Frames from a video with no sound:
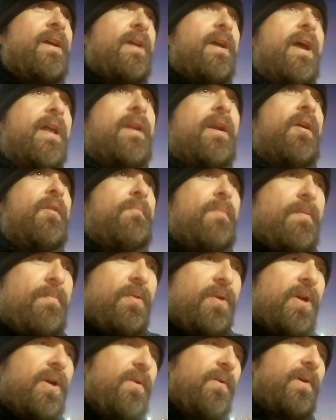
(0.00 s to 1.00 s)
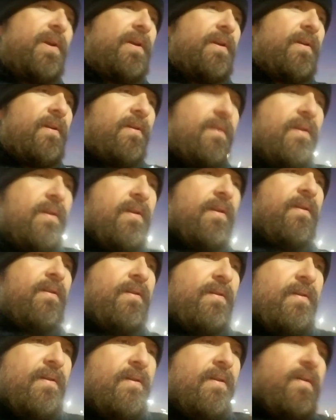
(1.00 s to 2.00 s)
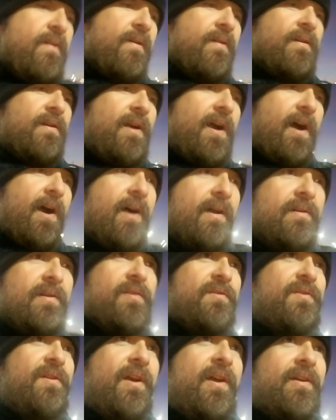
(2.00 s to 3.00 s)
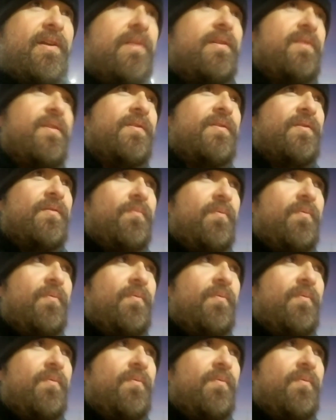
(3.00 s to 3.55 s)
and I remember hearing, God designed us